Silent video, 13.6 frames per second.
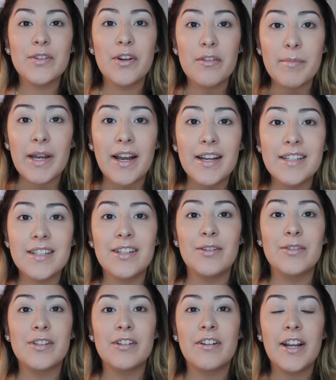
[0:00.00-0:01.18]
so if my eyes and
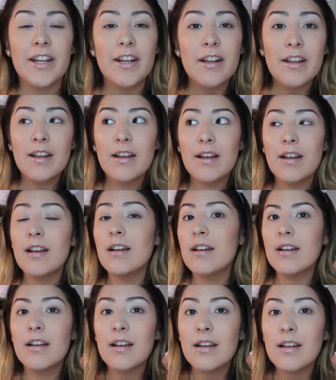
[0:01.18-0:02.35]
nose are red,
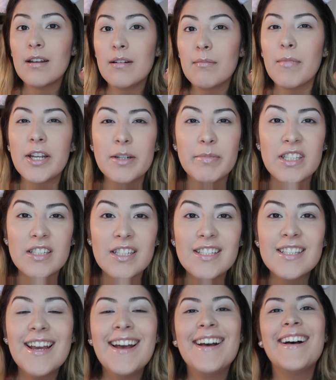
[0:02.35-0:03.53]
mind your business.